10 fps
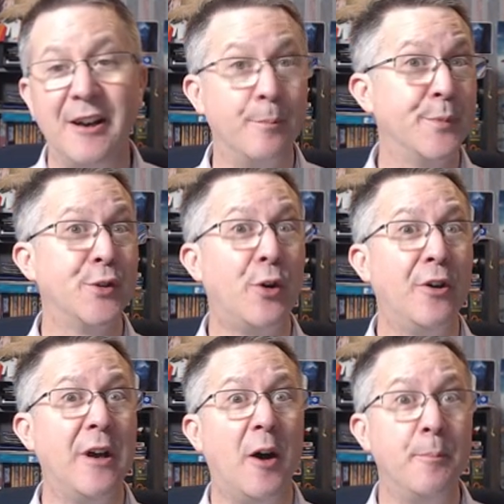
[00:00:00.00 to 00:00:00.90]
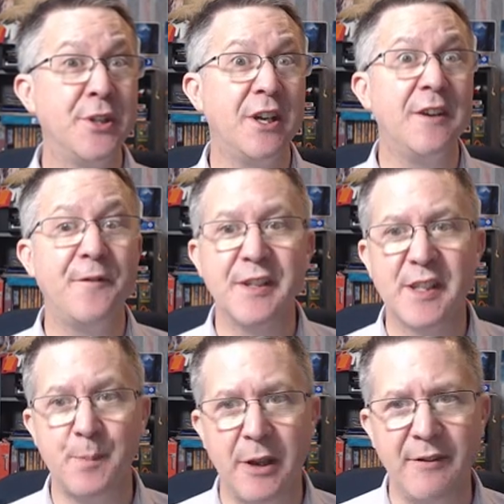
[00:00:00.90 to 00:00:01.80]
absorb, observe
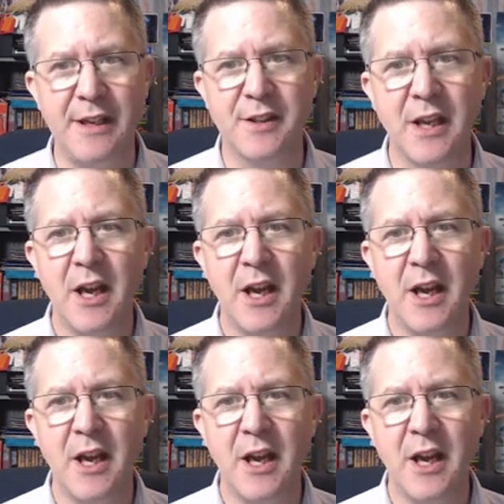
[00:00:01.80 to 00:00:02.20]
spirits,